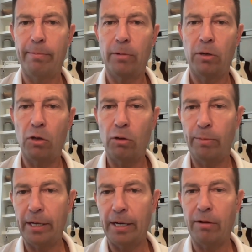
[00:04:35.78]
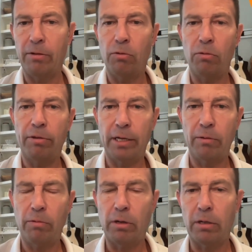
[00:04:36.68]
globally, how the whole thing
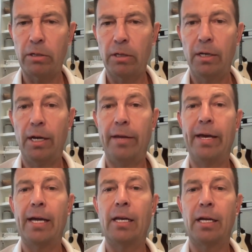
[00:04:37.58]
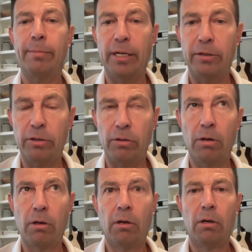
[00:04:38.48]
worked, and that led me to
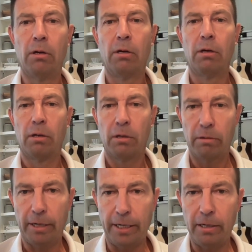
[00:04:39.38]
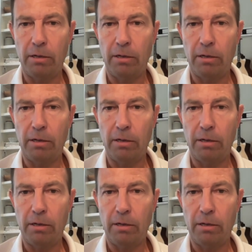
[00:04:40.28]
right,